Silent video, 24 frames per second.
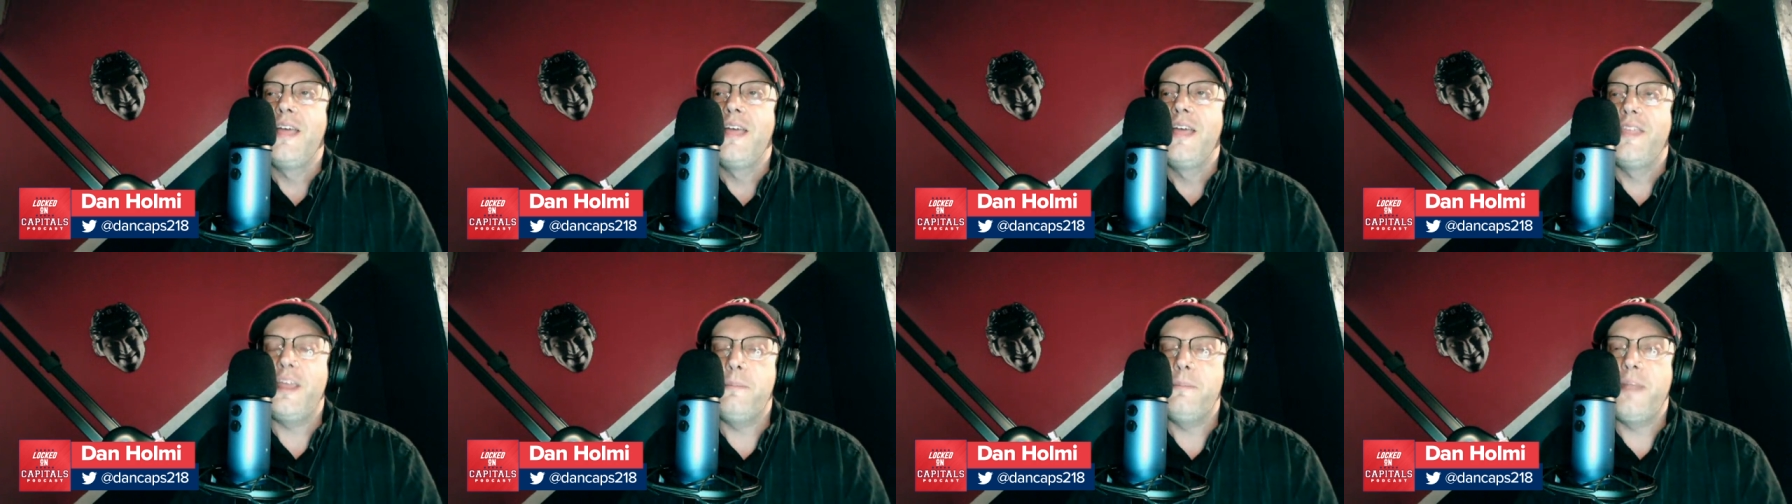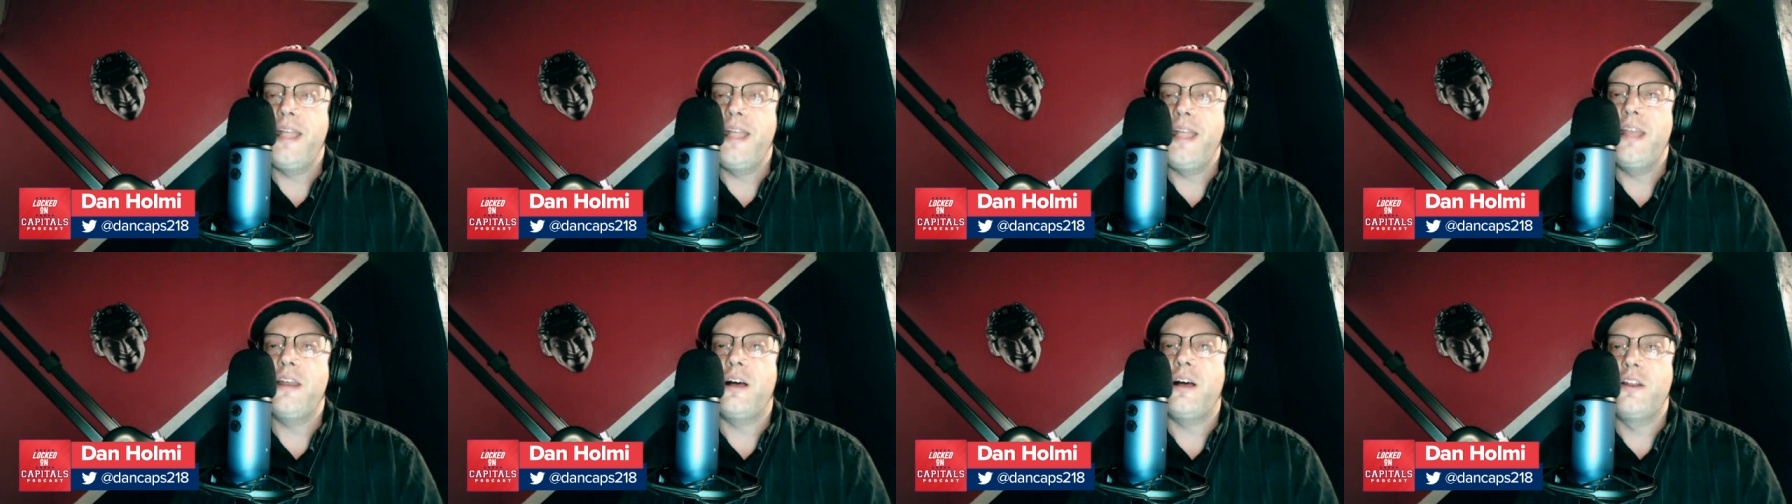They
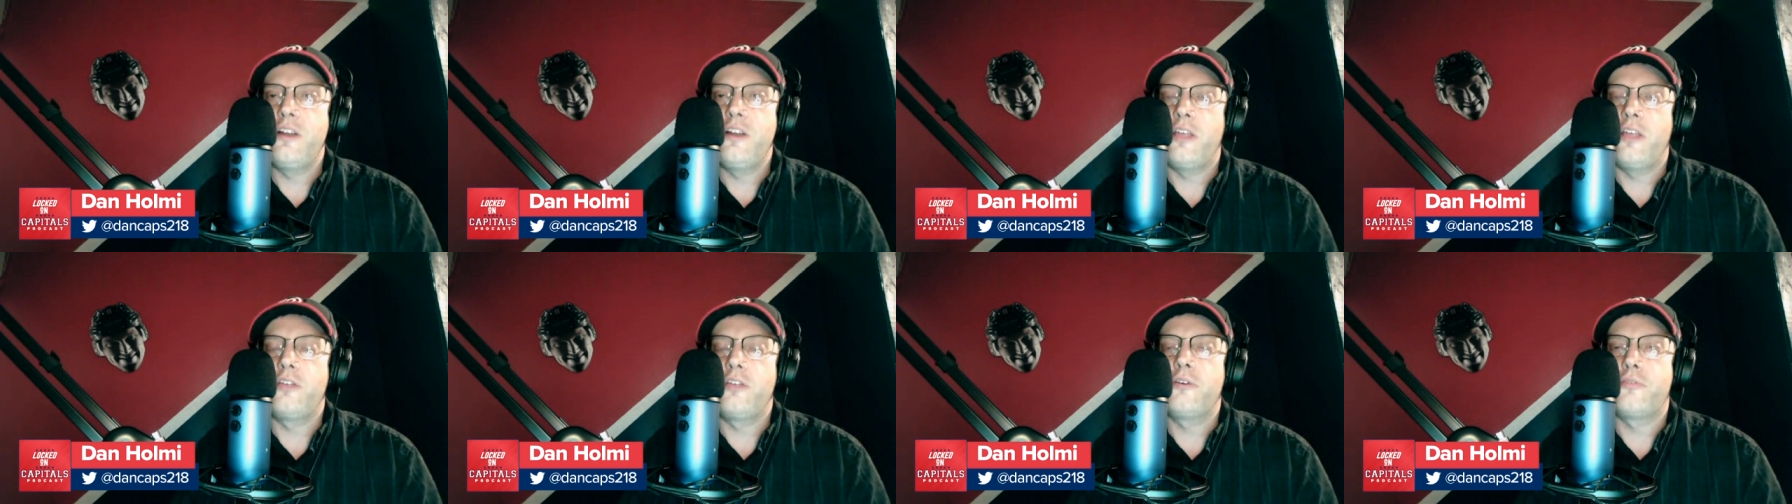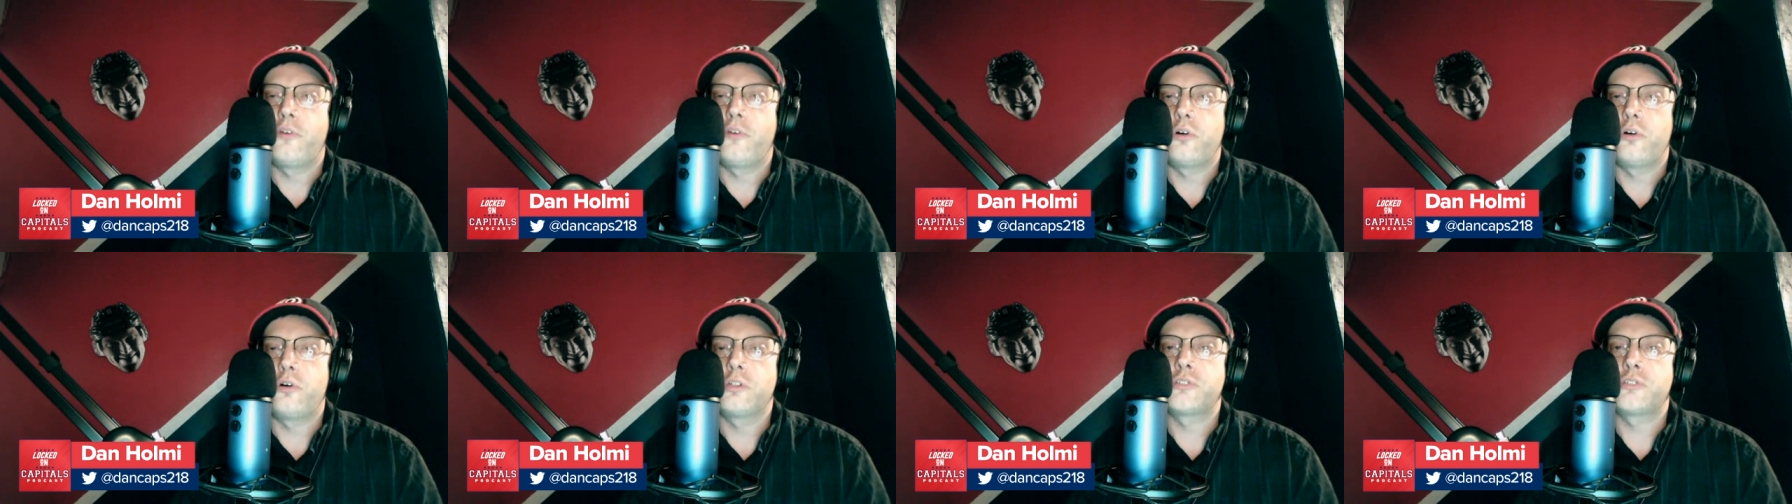made another
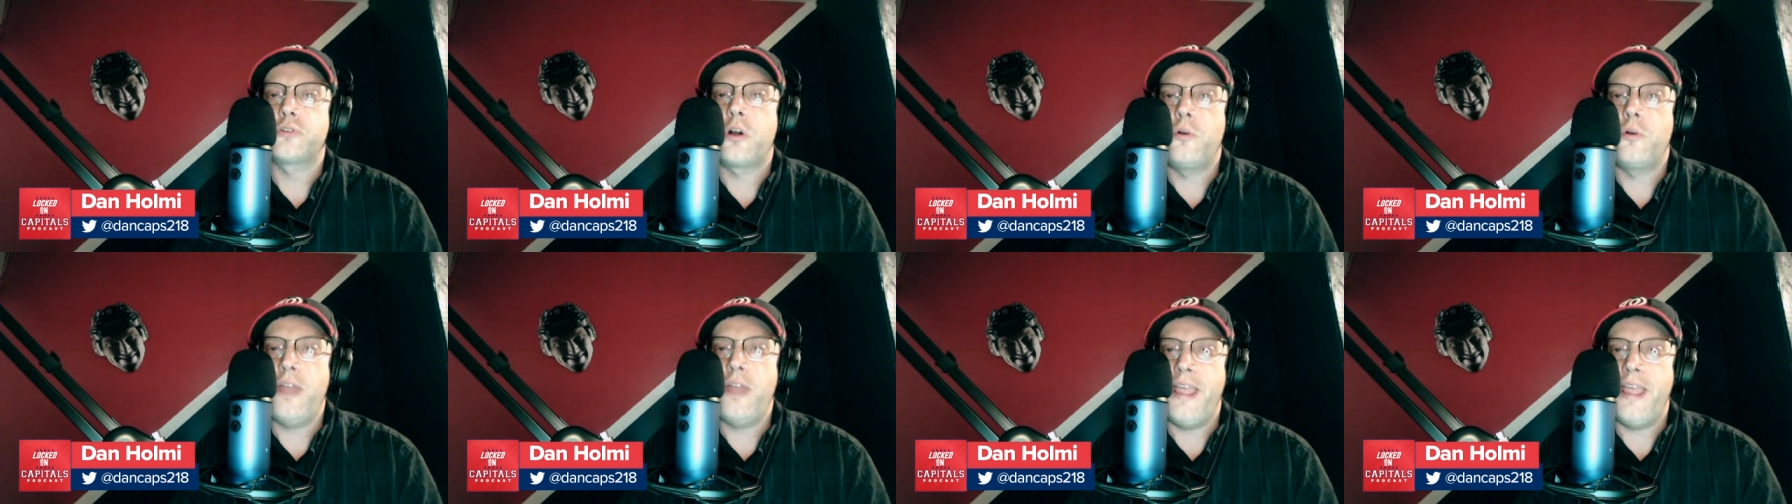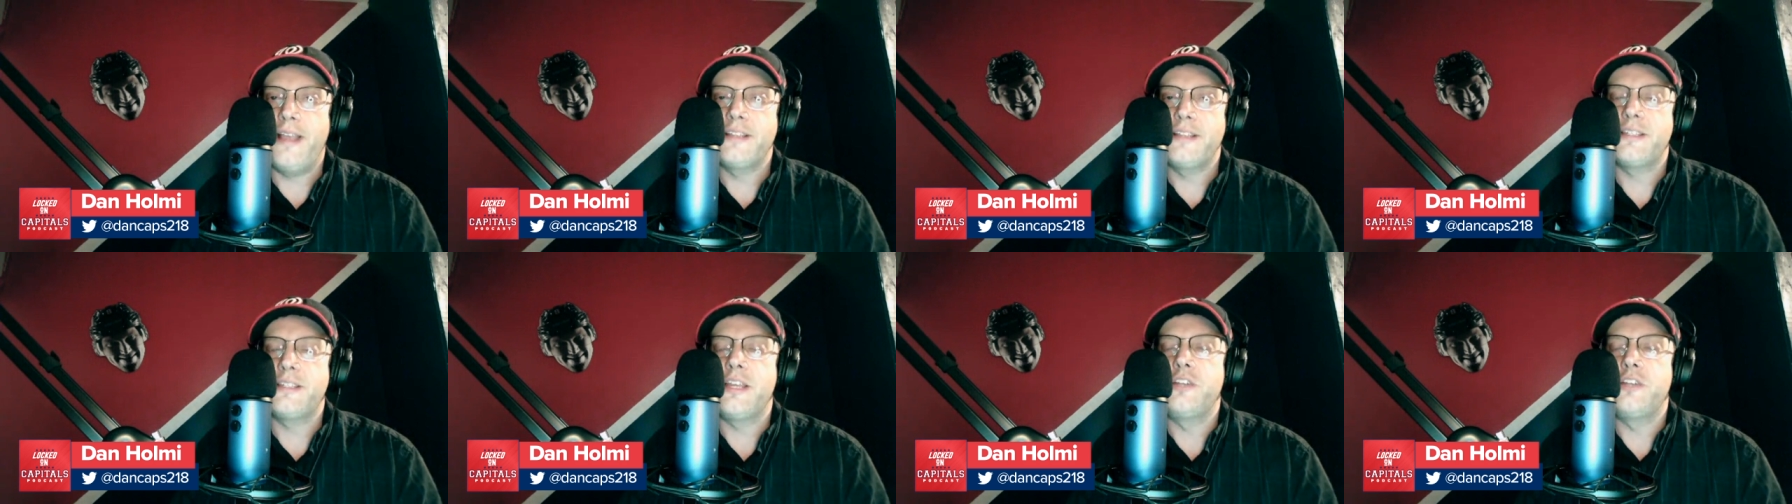first-round
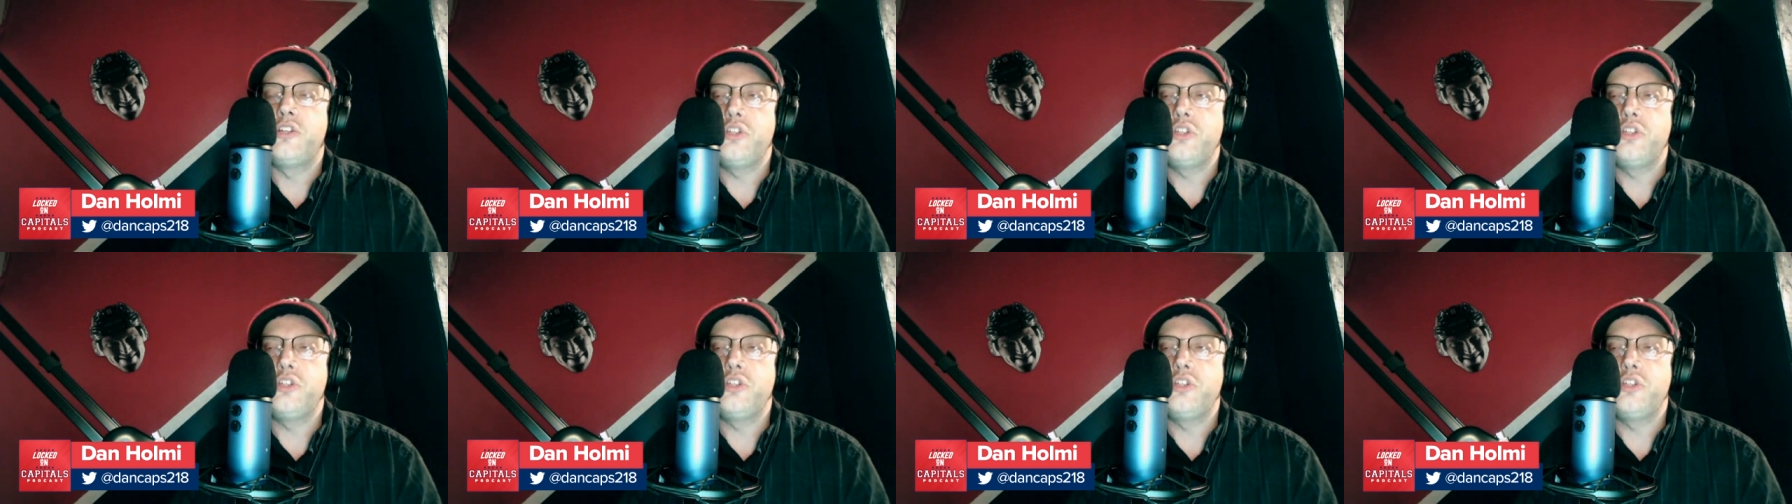exit.